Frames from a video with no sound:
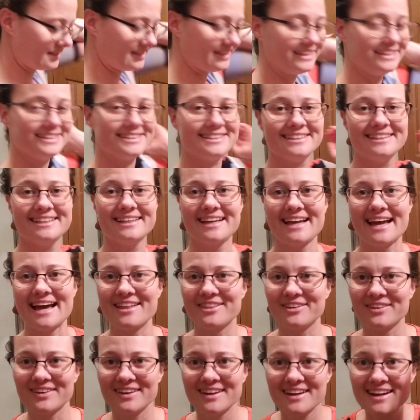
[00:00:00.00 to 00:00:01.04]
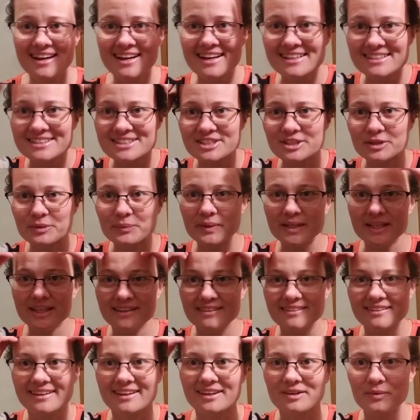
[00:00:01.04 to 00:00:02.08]
easy to gather. So what do you
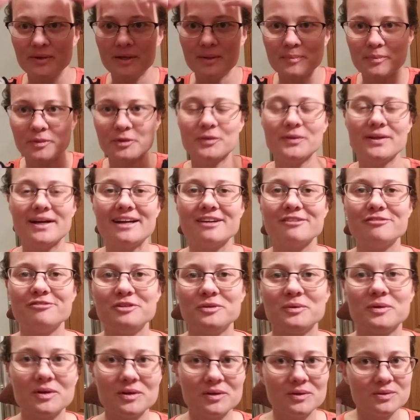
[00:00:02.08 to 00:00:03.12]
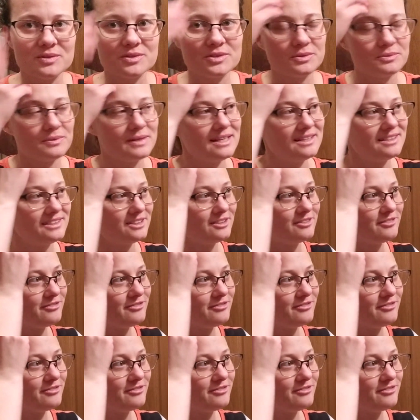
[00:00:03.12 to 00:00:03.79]
think? We can pull out a few curls around our